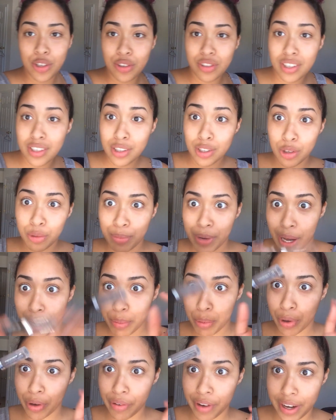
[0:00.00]
use this little
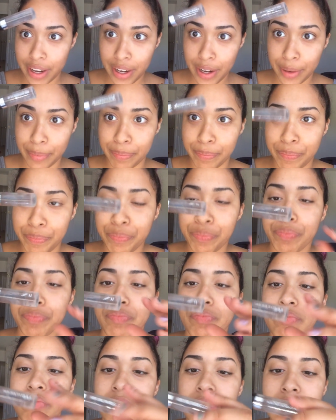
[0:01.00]
bad boy right here.
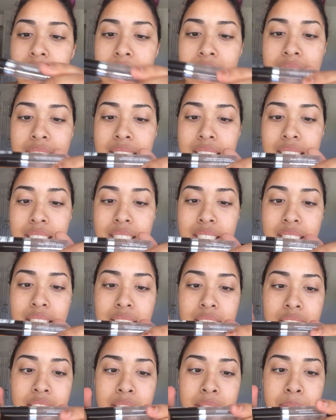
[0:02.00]
It
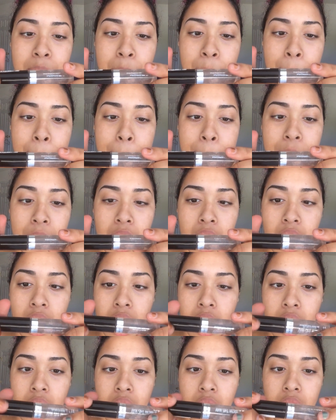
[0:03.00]
is
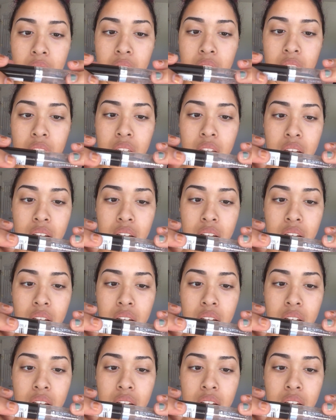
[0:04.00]
by